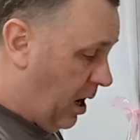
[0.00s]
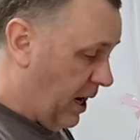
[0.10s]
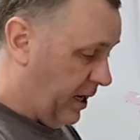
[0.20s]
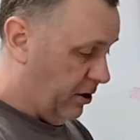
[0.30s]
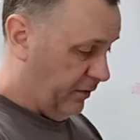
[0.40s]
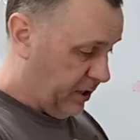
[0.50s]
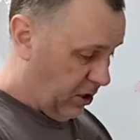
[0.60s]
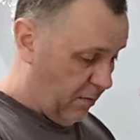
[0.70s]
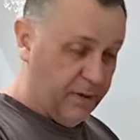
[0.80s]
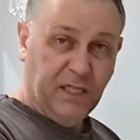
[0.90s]
I can obviously
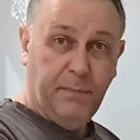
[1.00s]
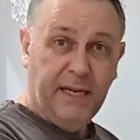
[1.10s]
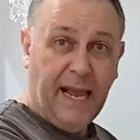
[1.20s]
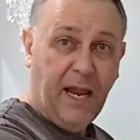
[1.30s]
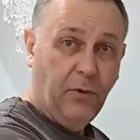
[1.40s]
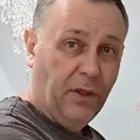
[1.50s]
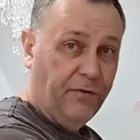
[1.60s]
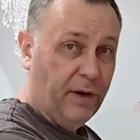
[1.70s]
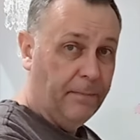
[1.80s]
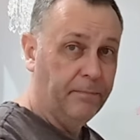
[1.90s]
open this big handle at the
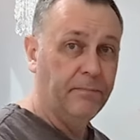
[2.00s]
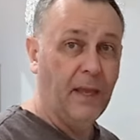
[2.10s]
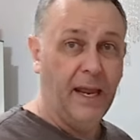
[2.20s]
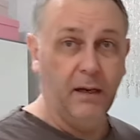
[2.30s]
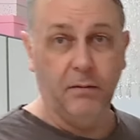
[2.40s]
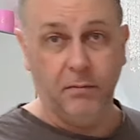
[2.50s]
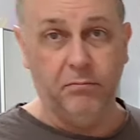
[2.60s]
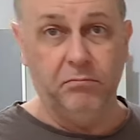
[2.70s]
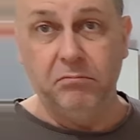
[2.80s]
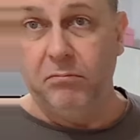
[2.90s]
front and
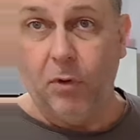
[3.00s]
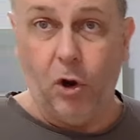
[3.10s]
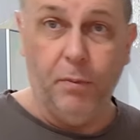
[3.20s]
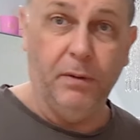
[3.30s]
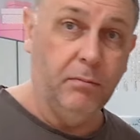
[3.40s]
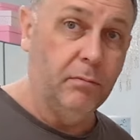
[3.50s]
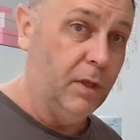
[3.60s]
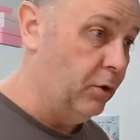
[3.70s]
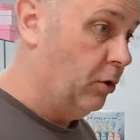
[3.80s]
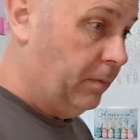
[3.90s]
open
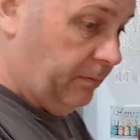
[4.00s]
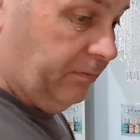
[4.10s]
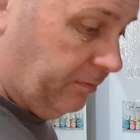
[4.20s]
the door.